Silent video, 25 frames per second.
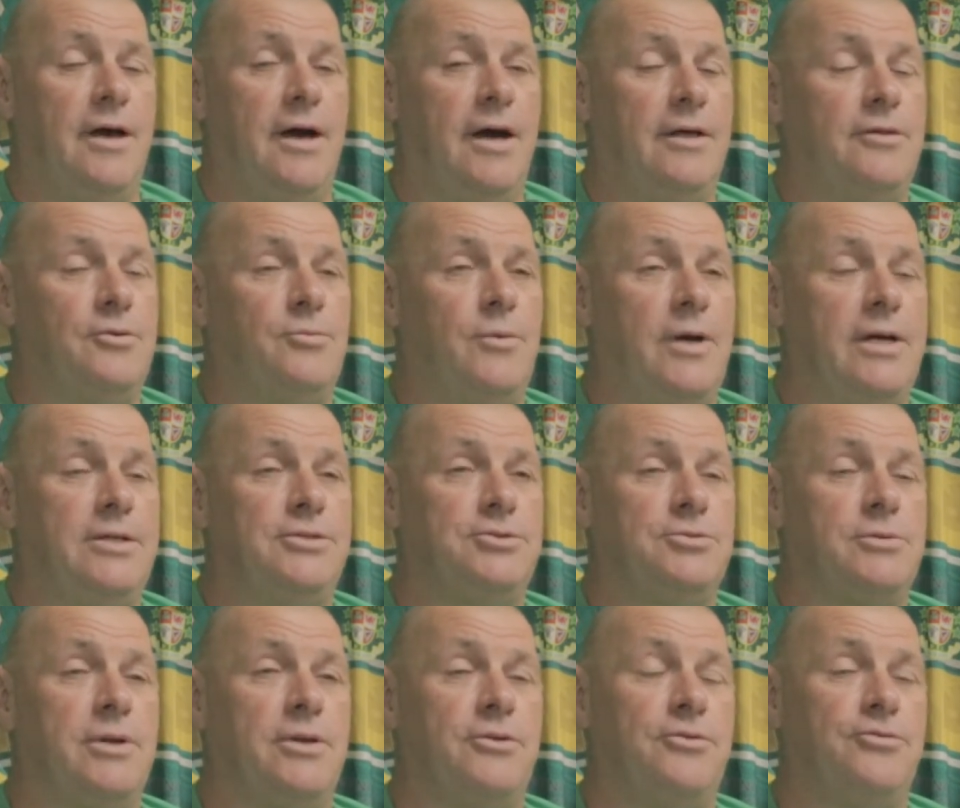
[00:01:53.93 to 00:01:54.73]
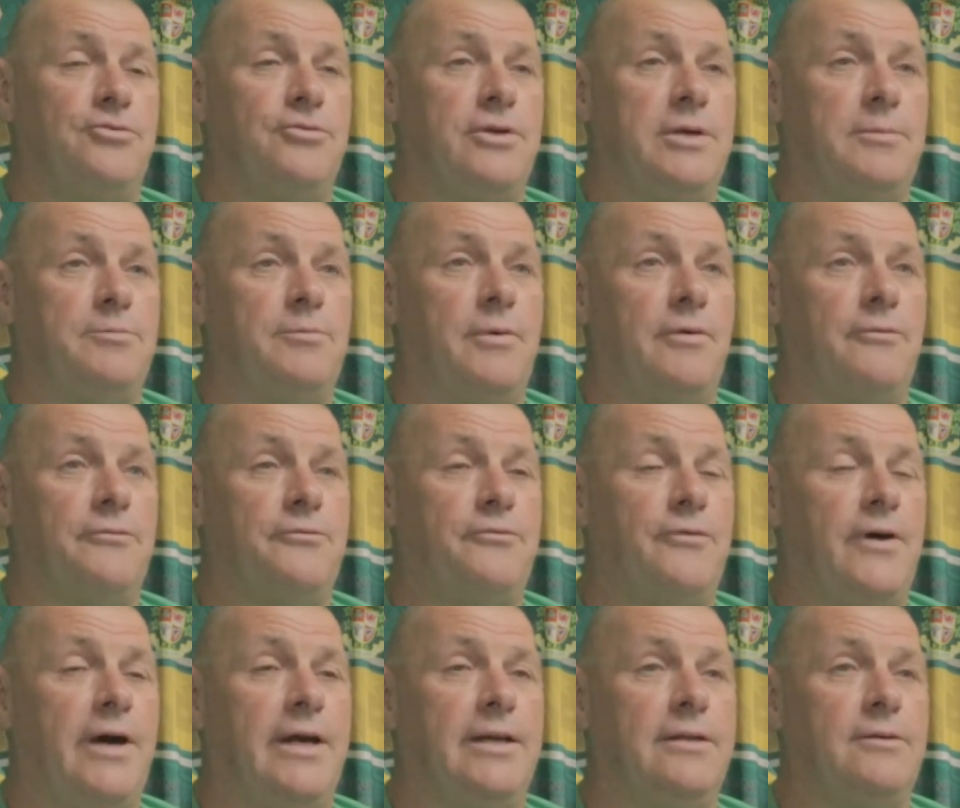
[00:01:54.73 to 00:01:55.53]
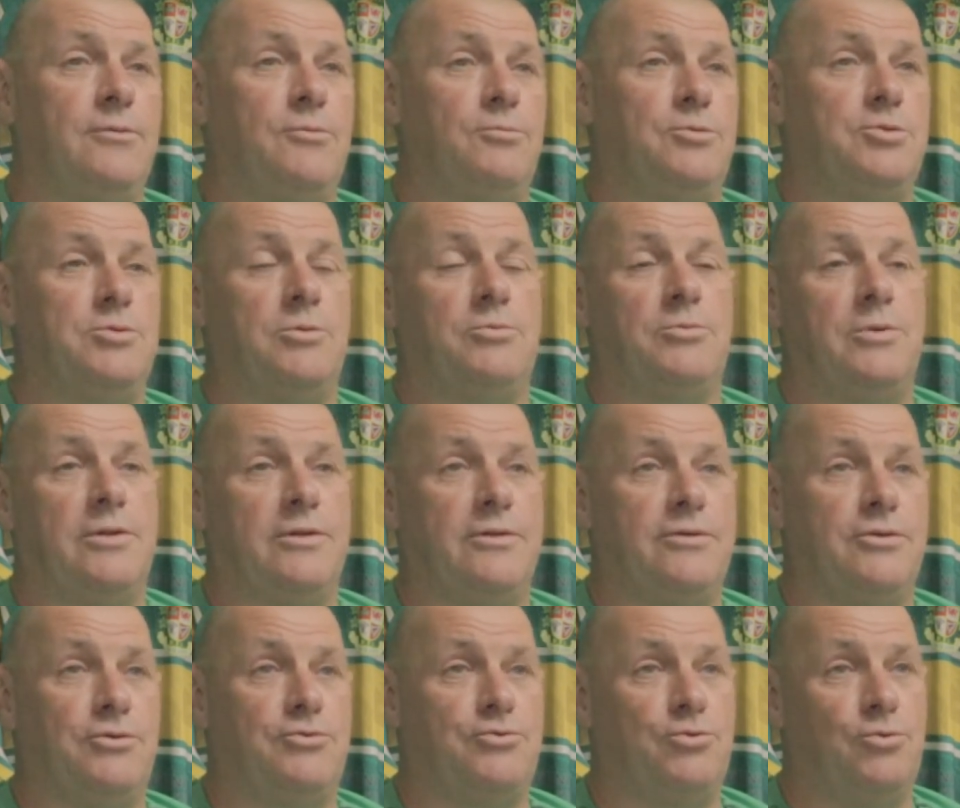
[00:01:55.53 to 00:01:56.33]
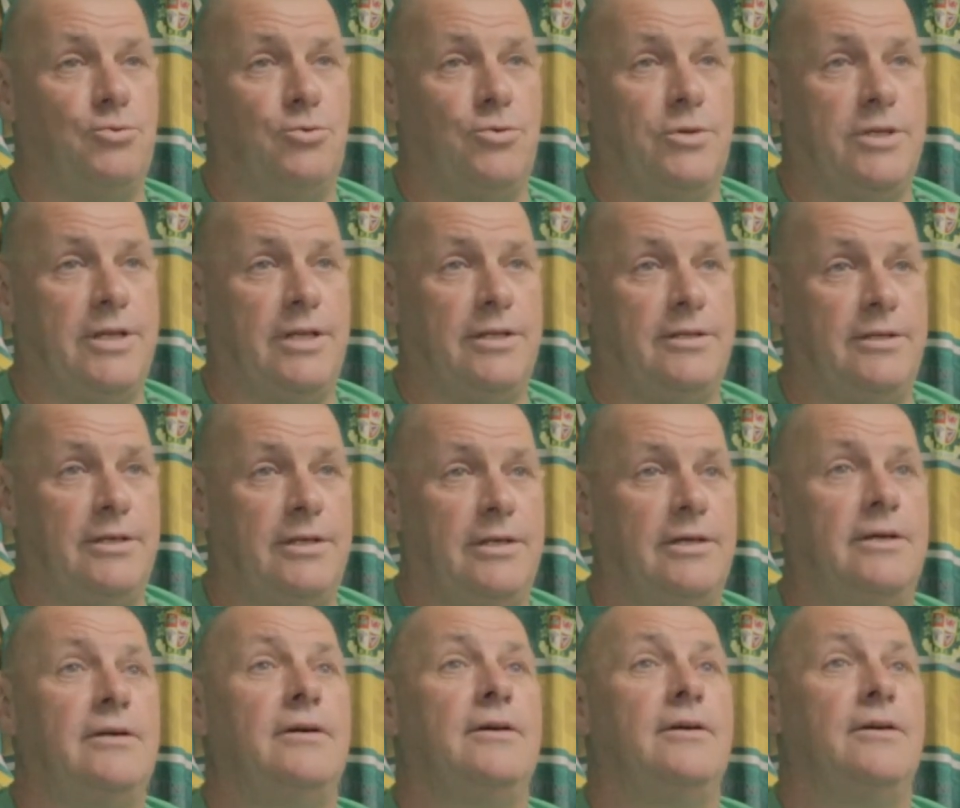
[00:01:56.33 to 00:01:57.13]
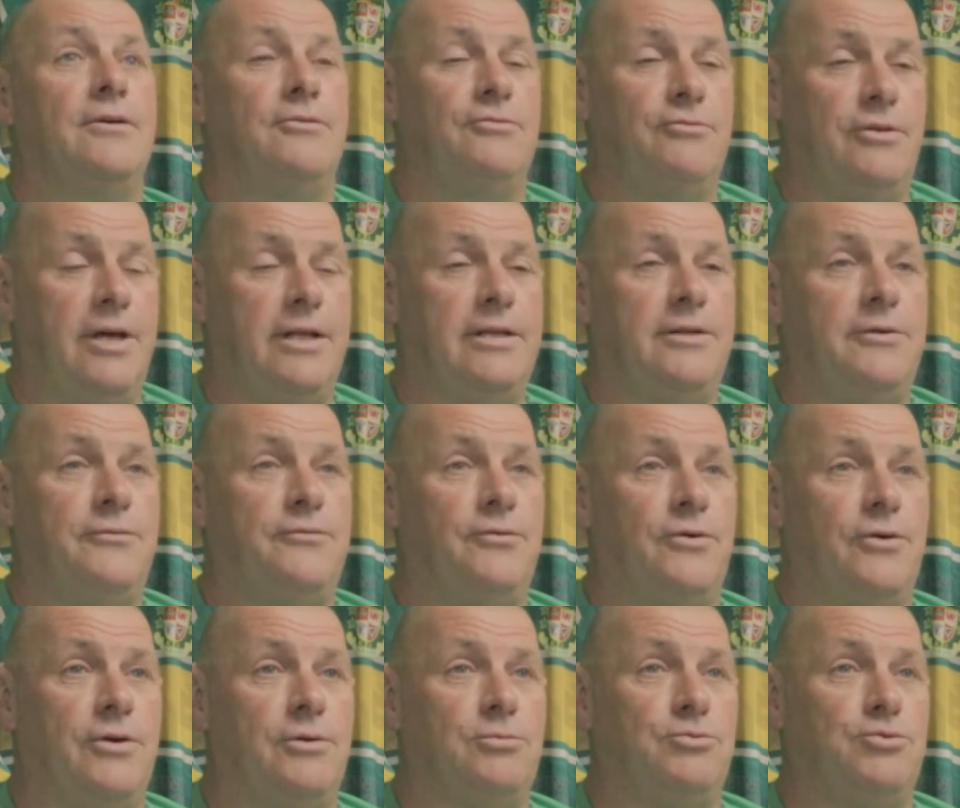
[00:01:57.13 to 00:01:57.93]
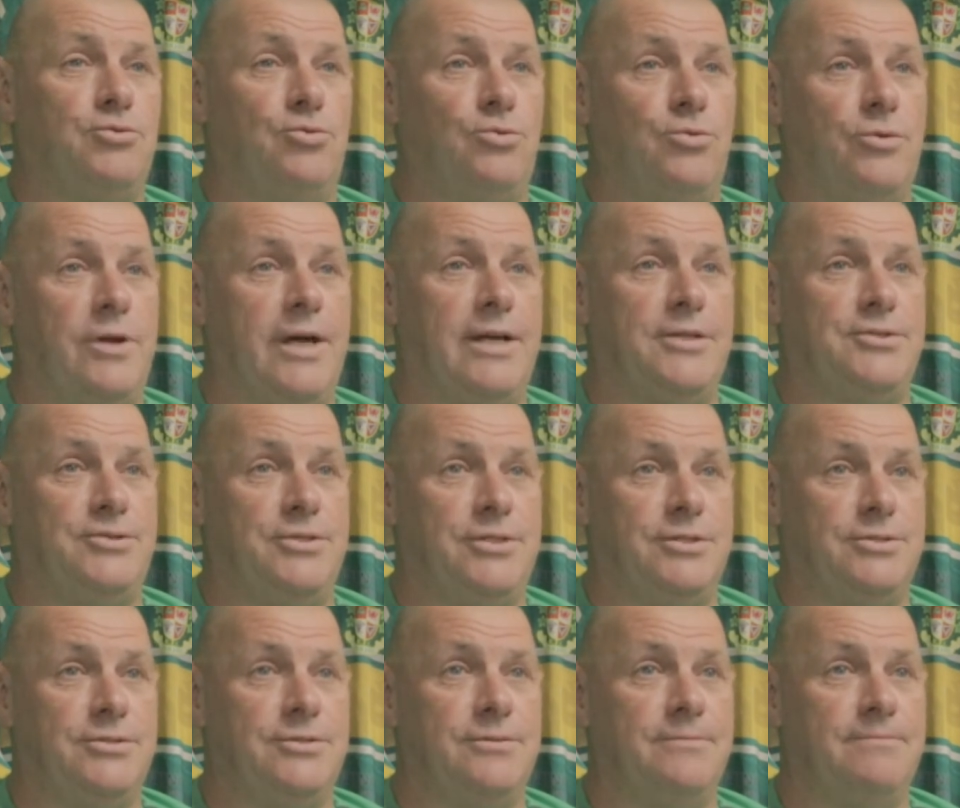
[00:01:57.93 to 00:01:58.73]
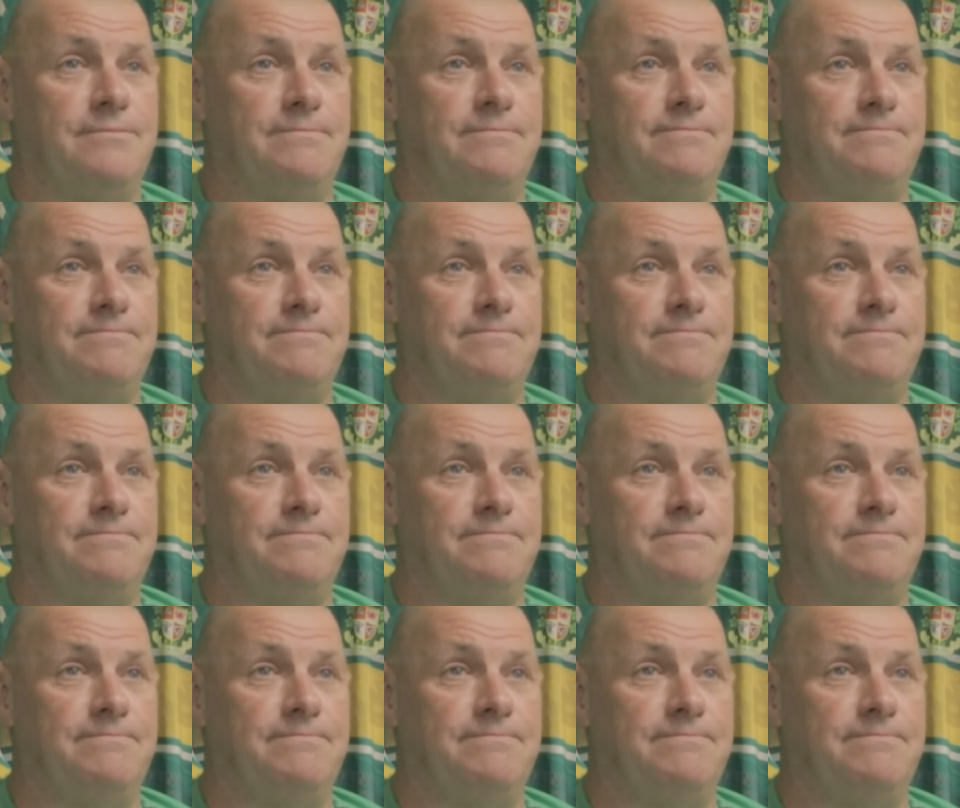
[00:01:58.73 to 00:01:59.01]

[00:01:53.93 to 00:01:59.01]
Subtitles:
Otherwise, you get a £3 fine, so we have the tour kit ready for our tour next season.